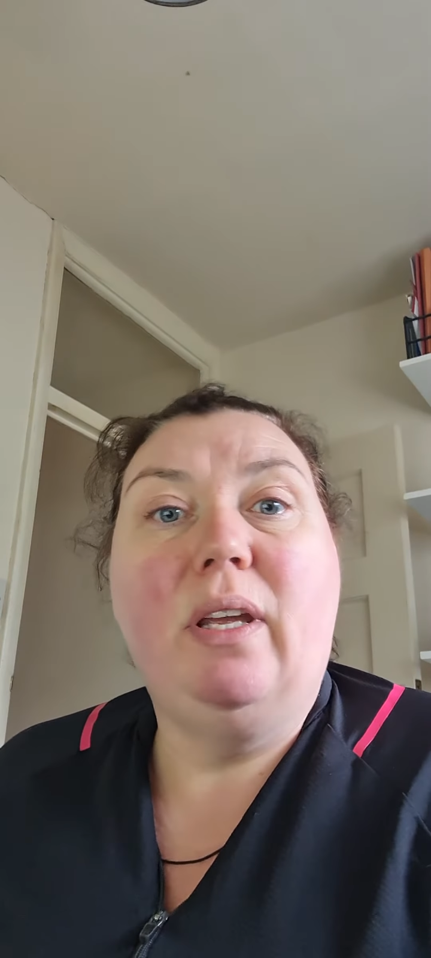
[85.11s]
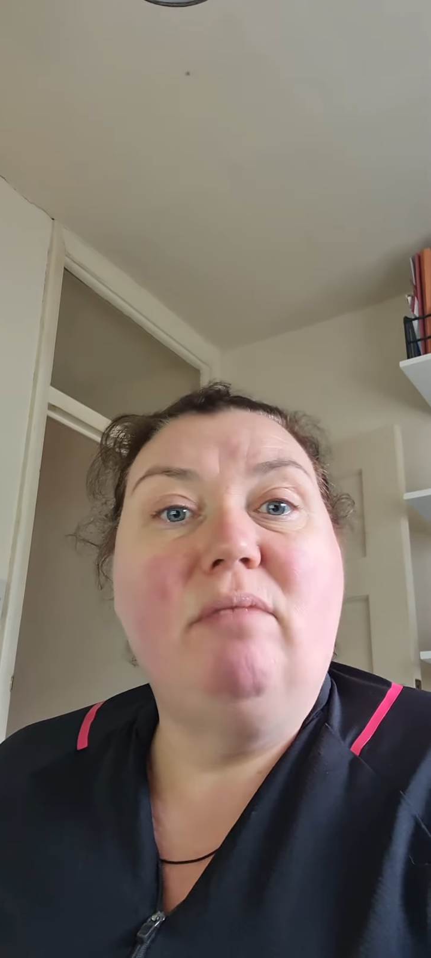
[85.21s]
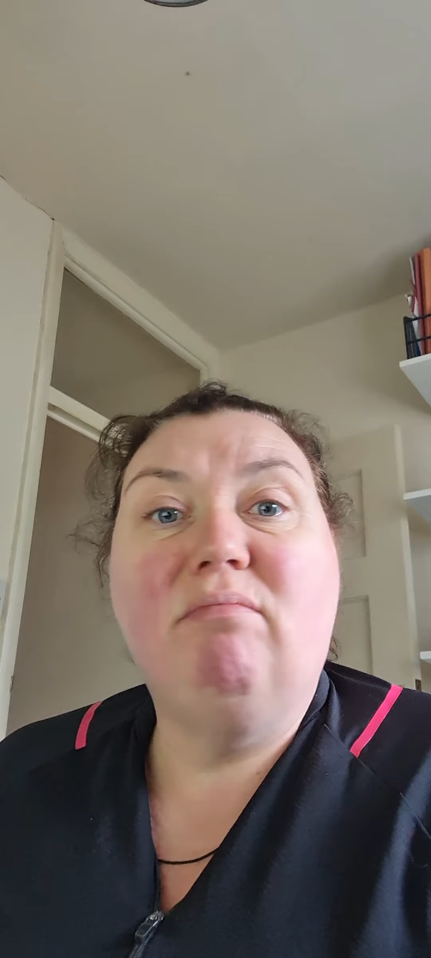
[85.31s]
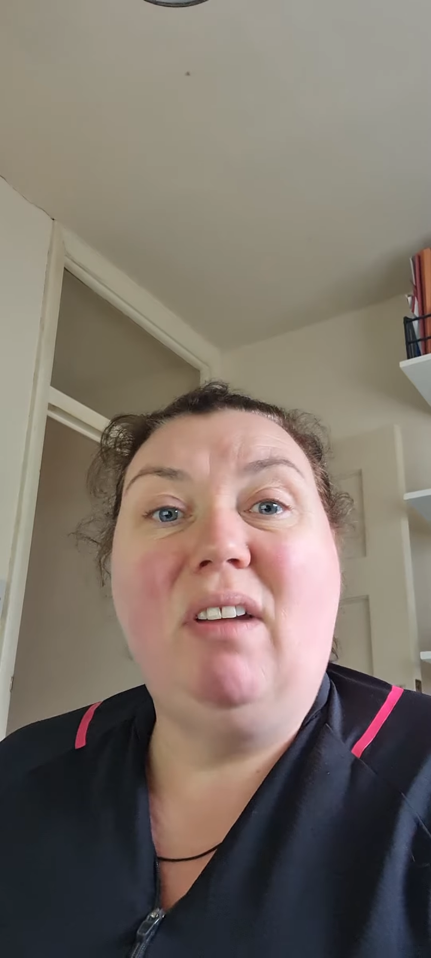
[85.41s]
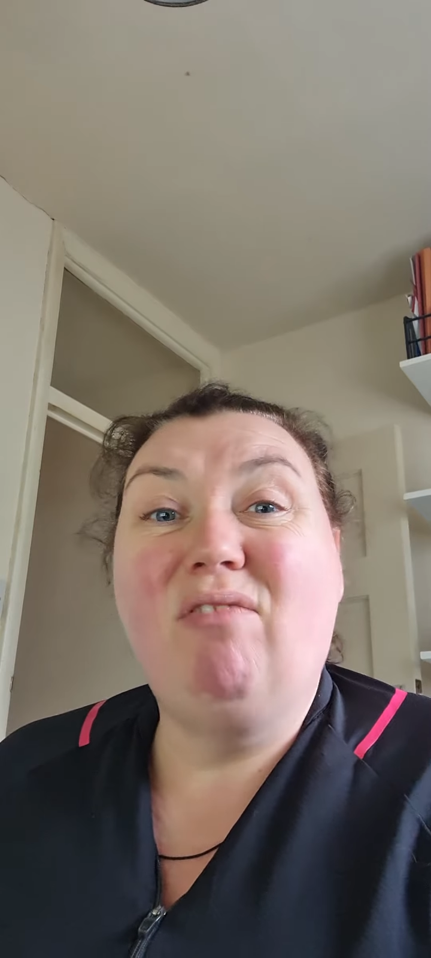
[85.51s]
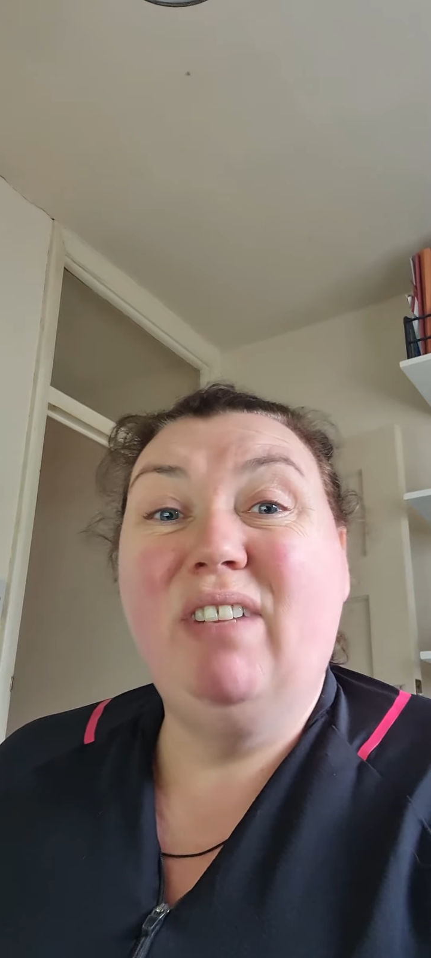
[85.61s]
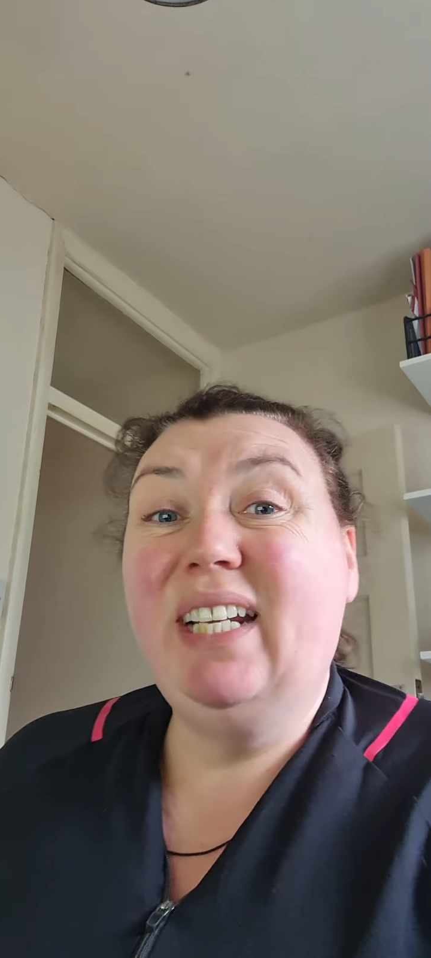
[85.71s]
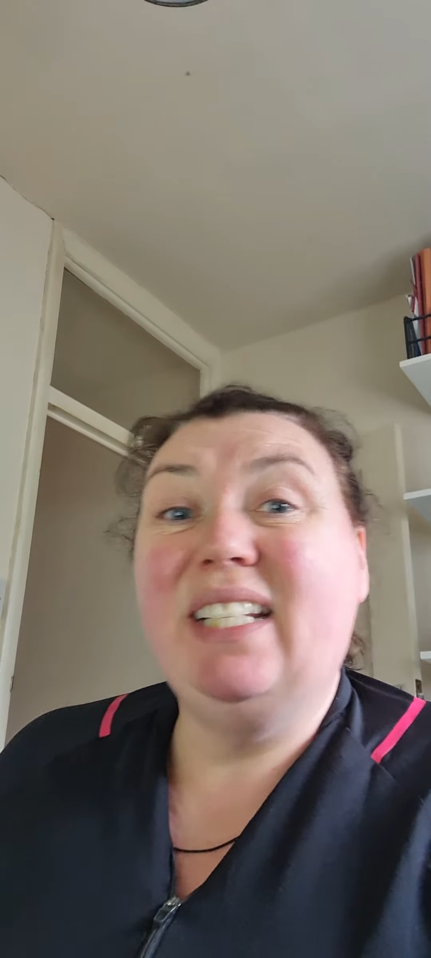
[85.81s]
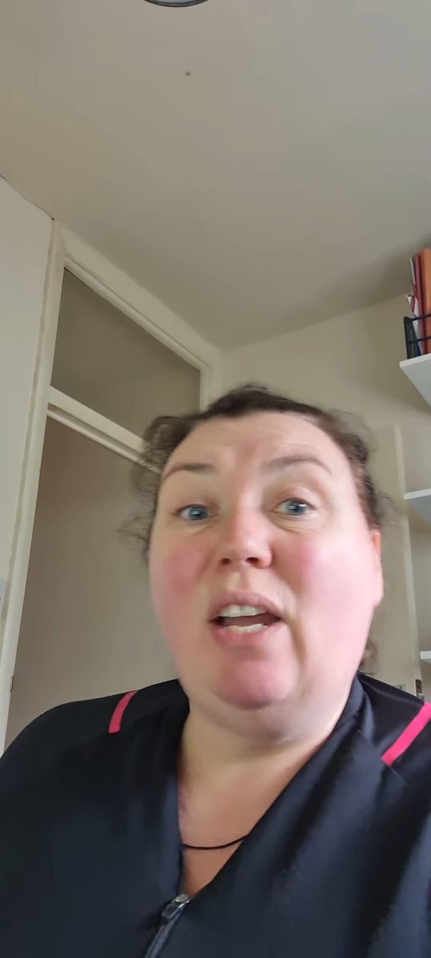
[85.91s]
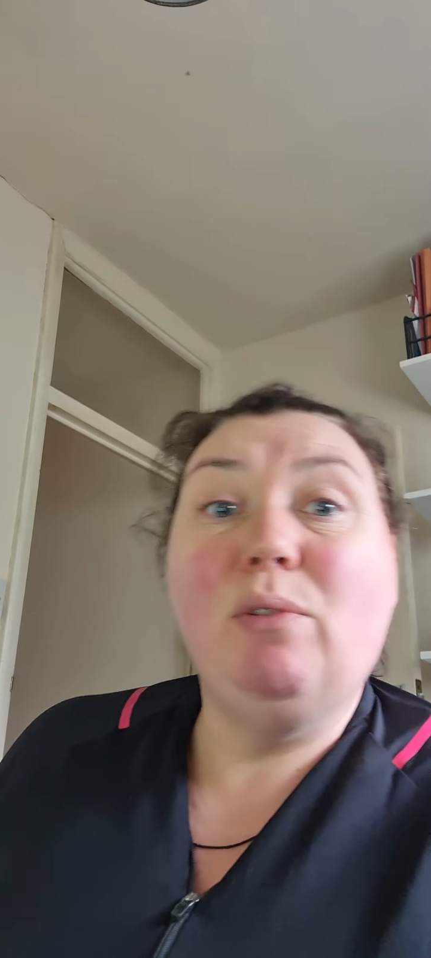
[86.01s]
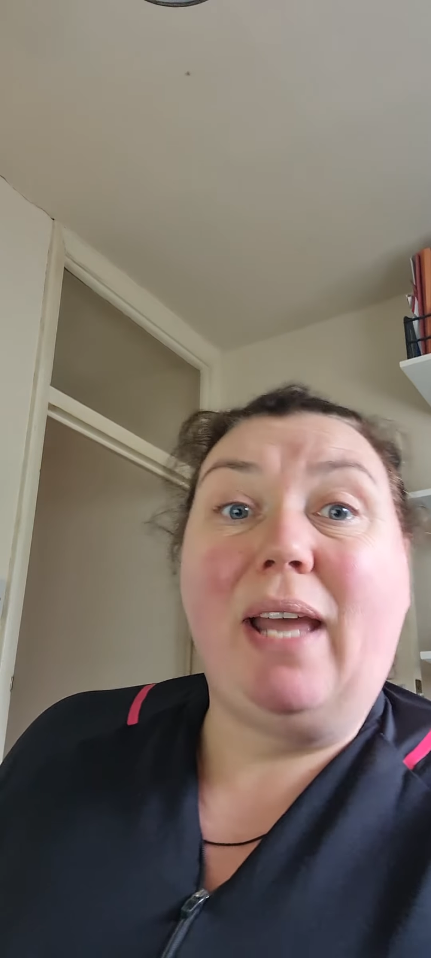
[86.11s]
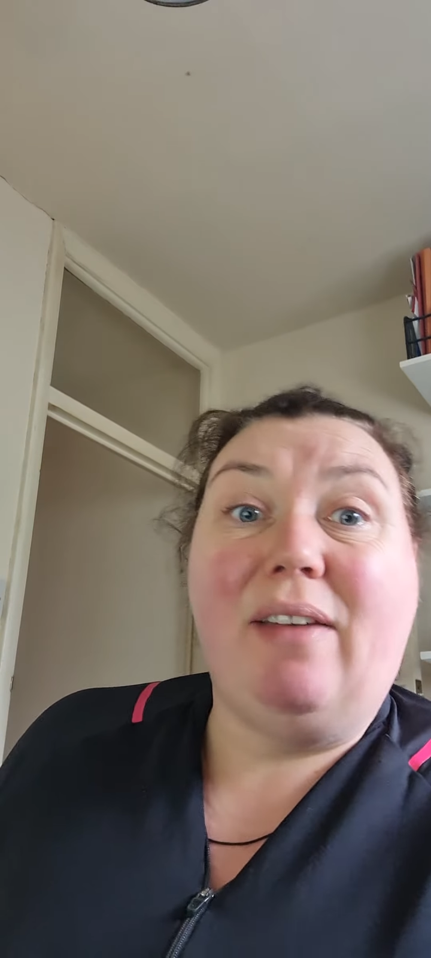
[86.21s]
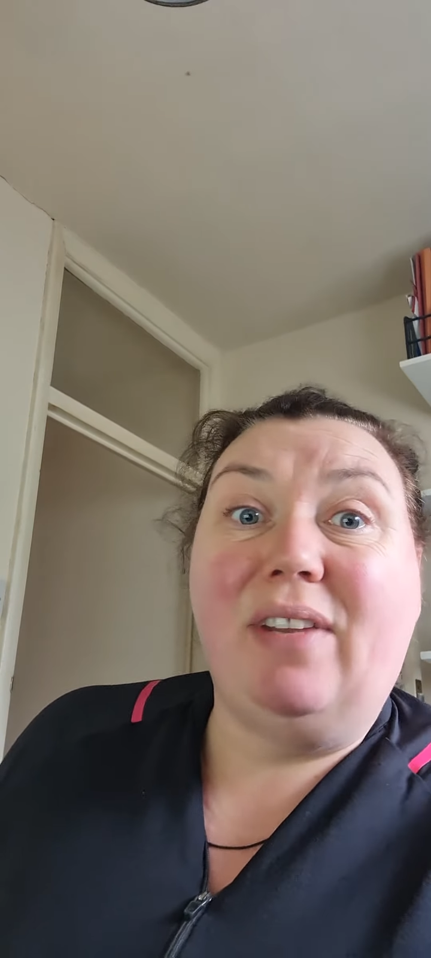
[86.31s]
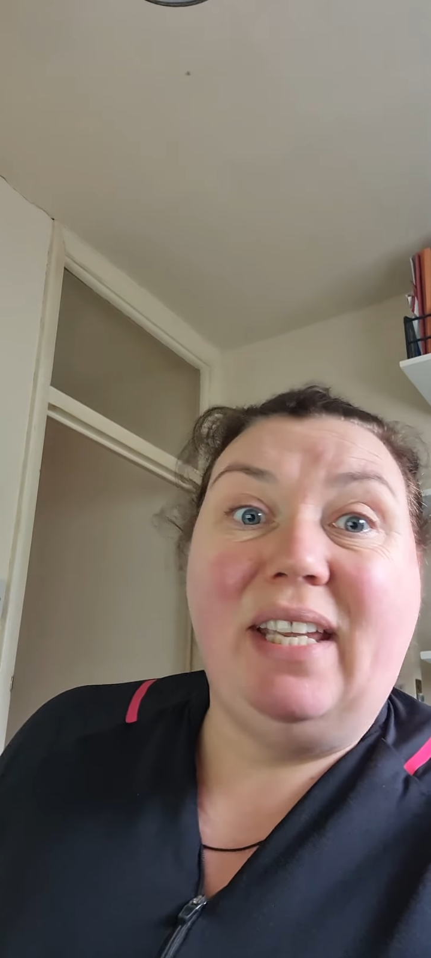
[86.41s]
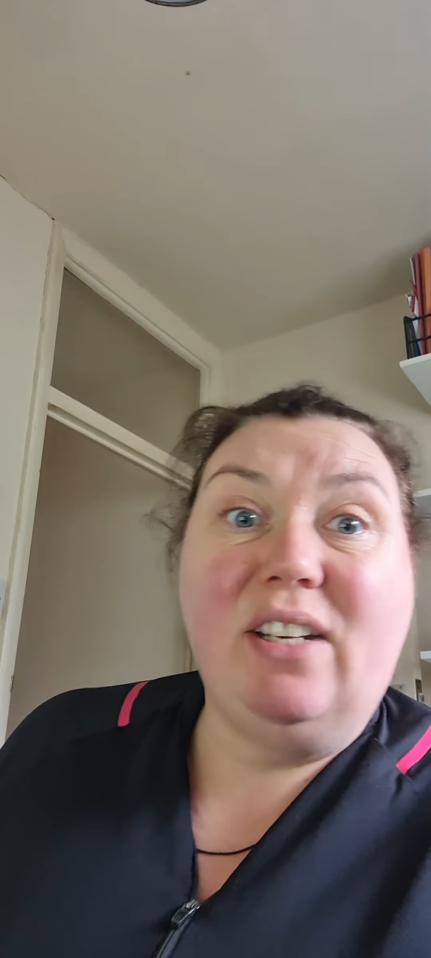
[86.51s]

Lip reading: and I really don't have any